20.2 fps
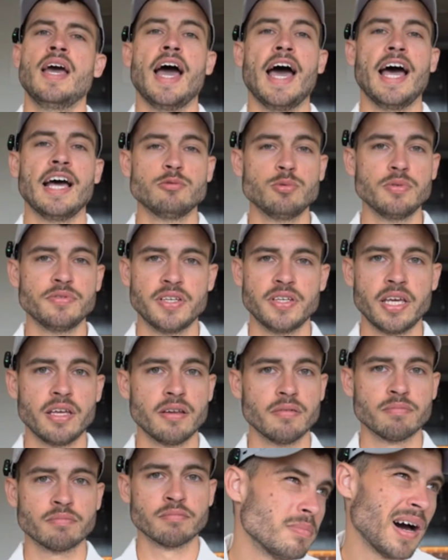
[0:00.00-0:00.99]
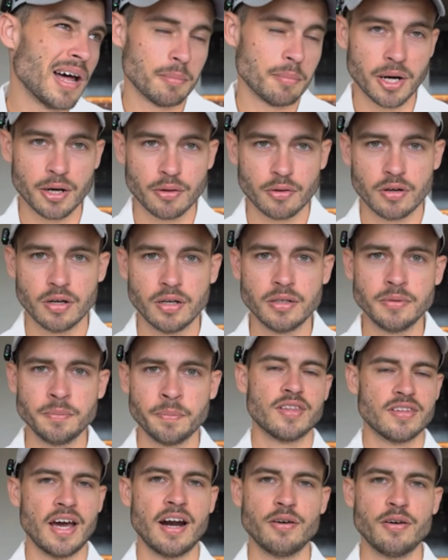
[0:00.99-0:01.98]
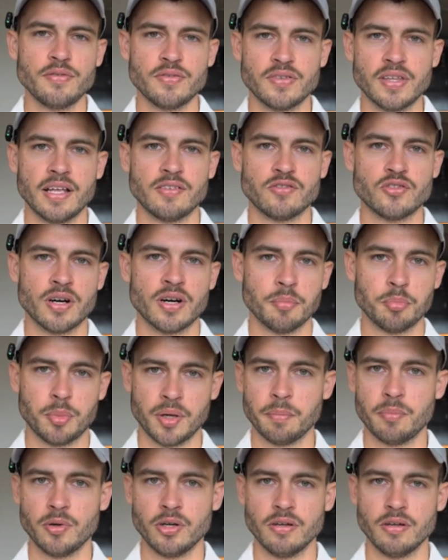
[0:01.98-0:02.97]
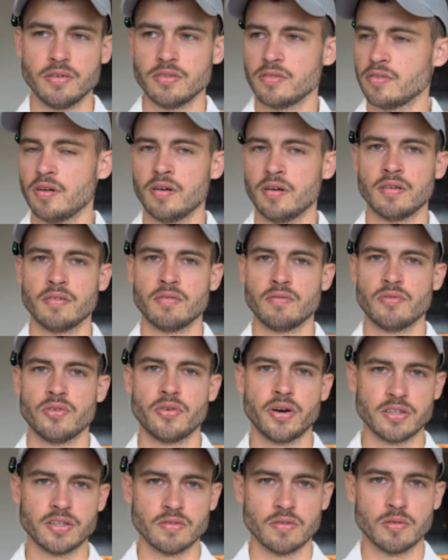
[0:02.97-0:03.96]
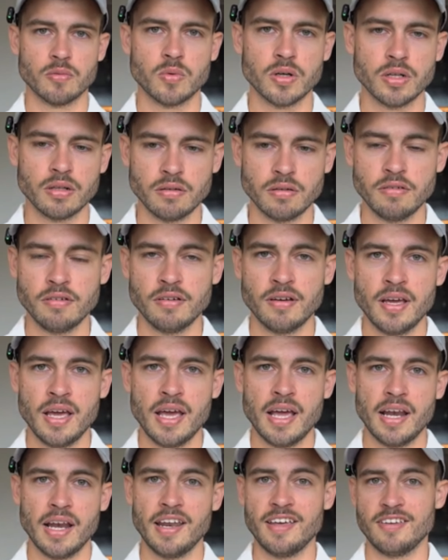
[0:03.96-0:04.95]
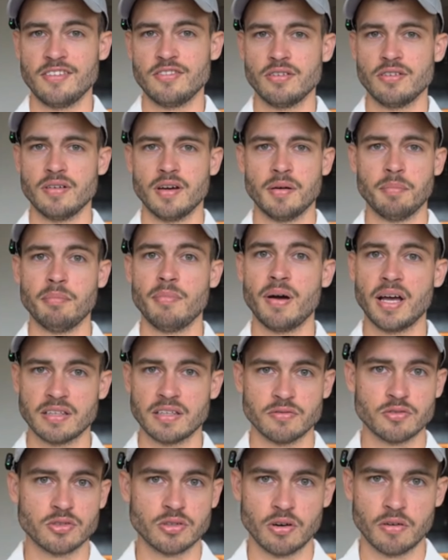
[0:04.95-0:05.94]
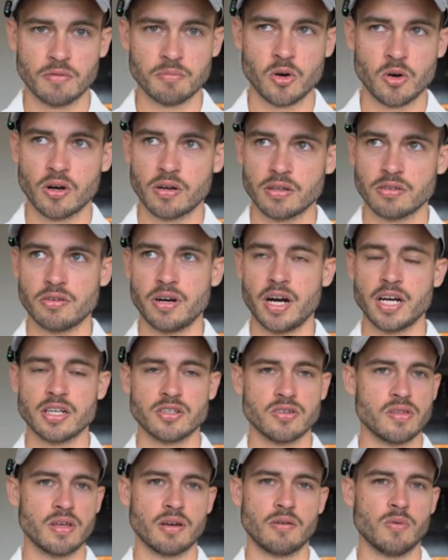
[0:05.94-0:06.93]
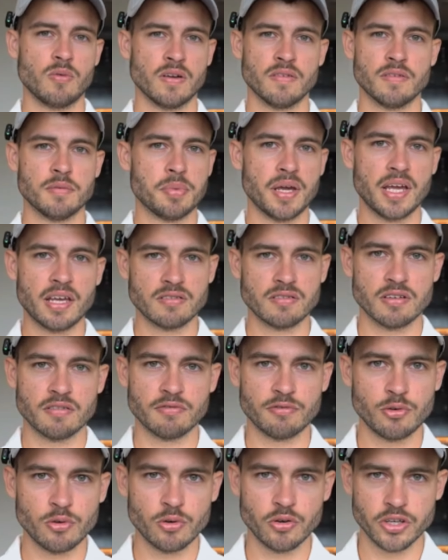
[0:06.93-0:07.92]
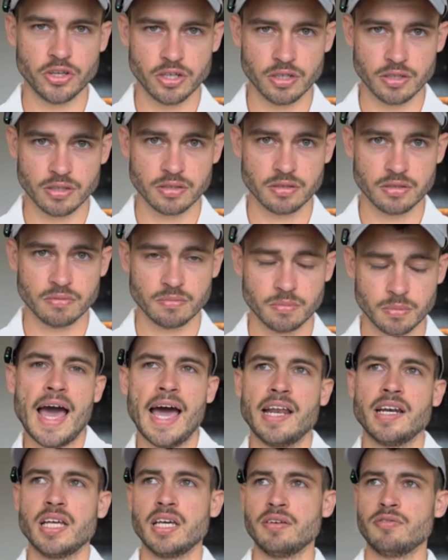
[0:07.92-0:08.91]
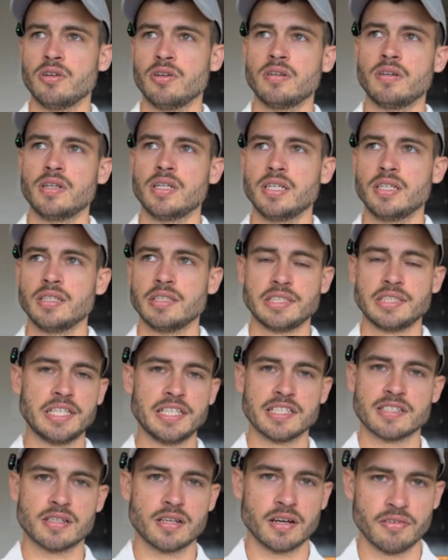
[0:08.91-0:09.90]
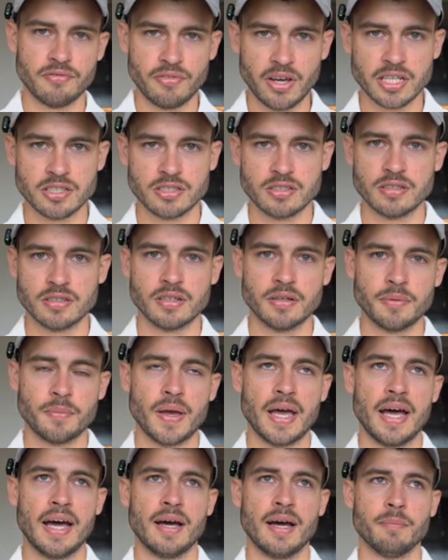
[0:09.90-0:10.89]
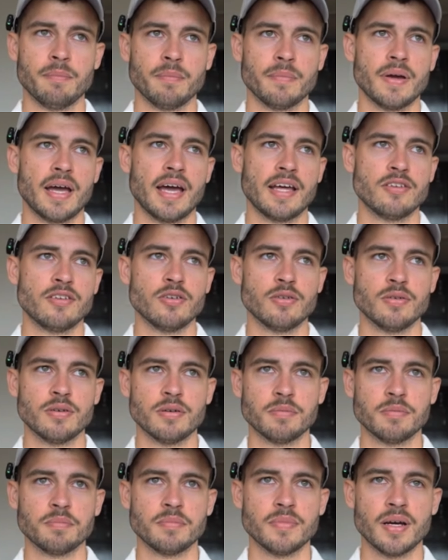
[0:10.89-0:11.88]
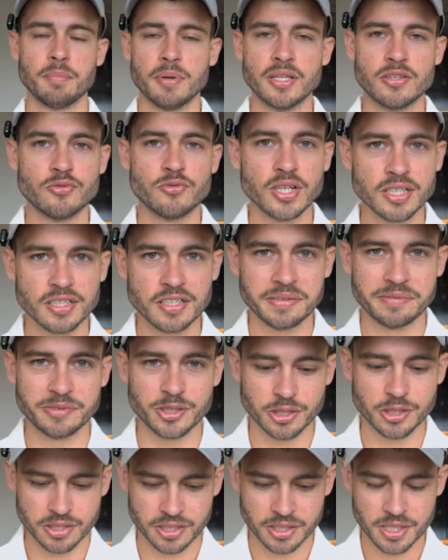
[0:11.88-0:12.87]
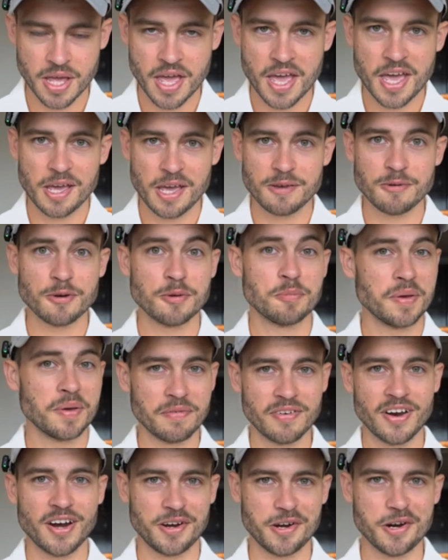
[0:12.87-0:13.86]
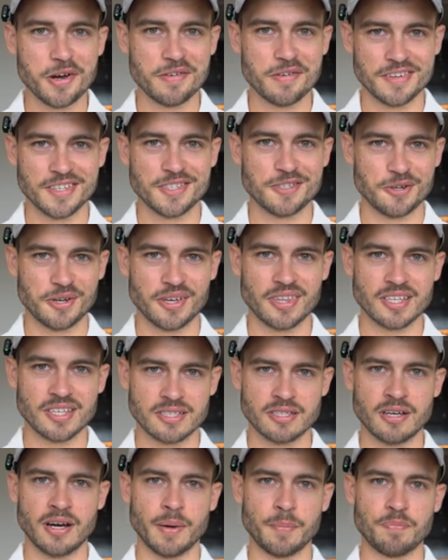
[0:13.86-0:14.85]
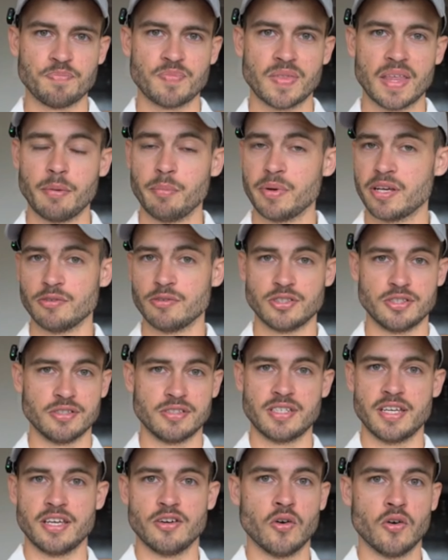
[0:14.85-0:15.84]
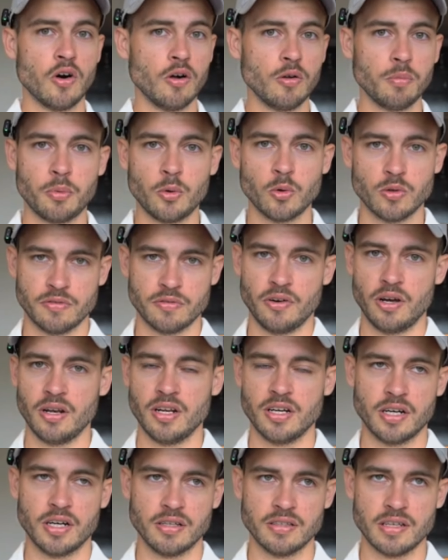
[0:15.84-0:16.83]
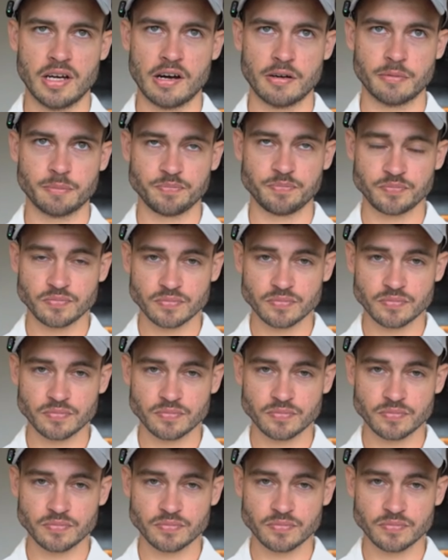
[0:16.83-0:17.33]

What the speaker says: As we've seen about a month ago, the tariffs that Trump imposed on the rest of the world led to a massive stock market crash, I think one of the biggest in 4 years. And if you're not a seasoned investor and you're a bit risk averse, you would be very nervous during this time because you'd see your whole portfolio go down.